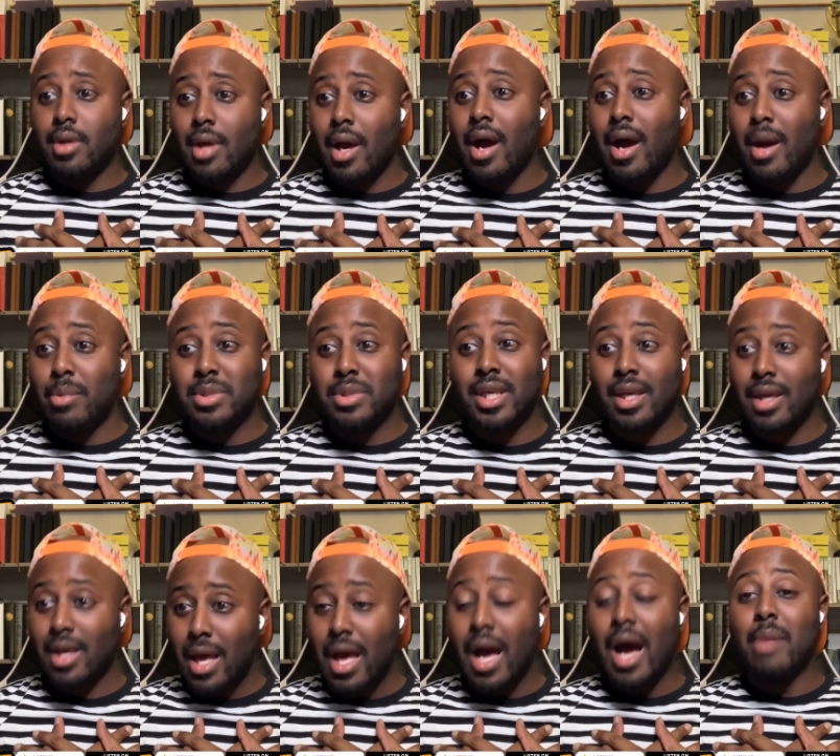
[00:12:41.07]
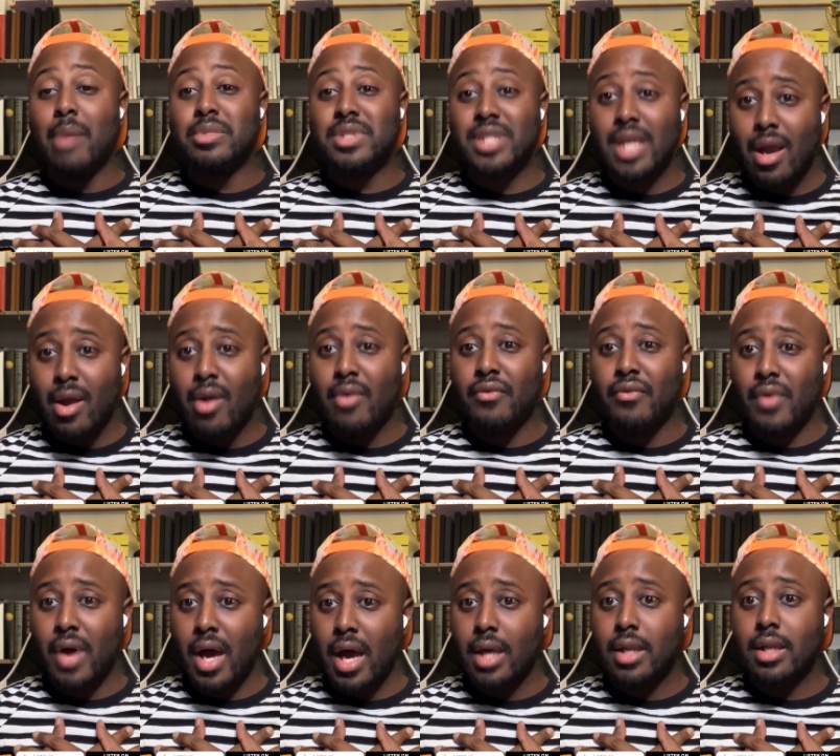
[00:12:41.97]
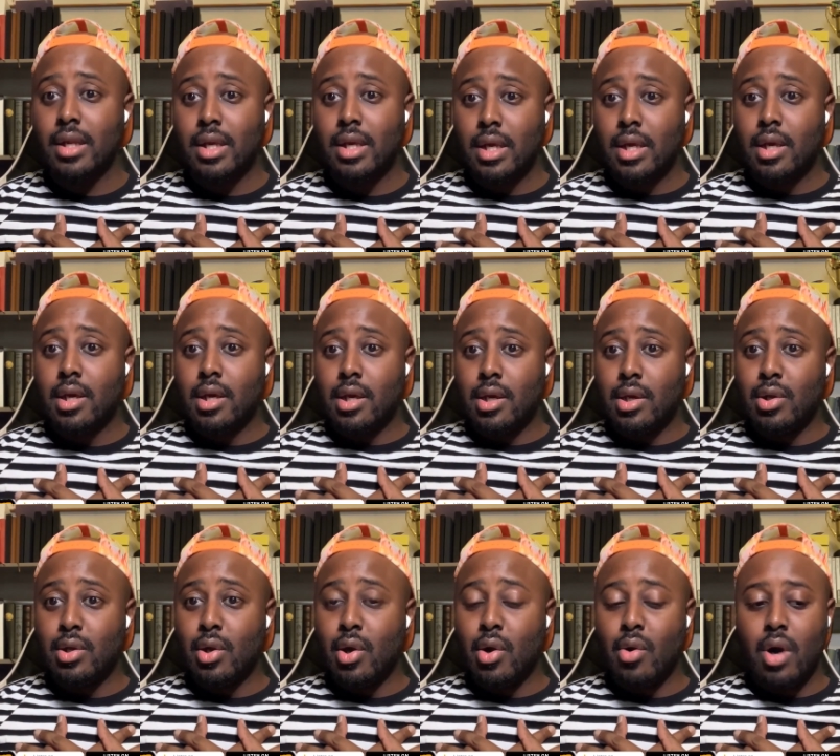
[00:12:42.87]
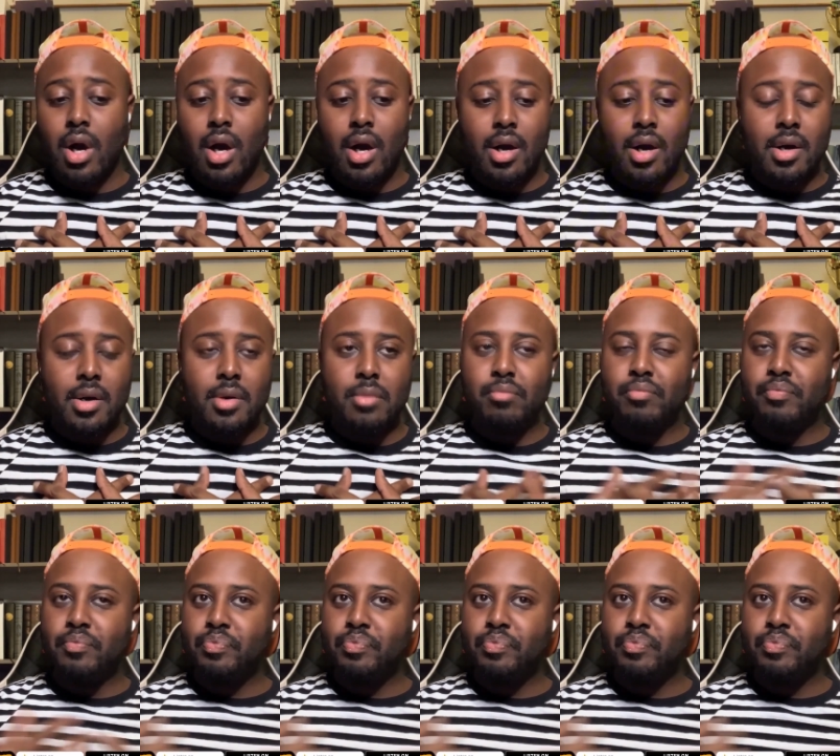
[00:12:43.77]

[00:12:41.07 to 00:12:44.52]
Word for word: I'm, t- I'm terrified. You know, um,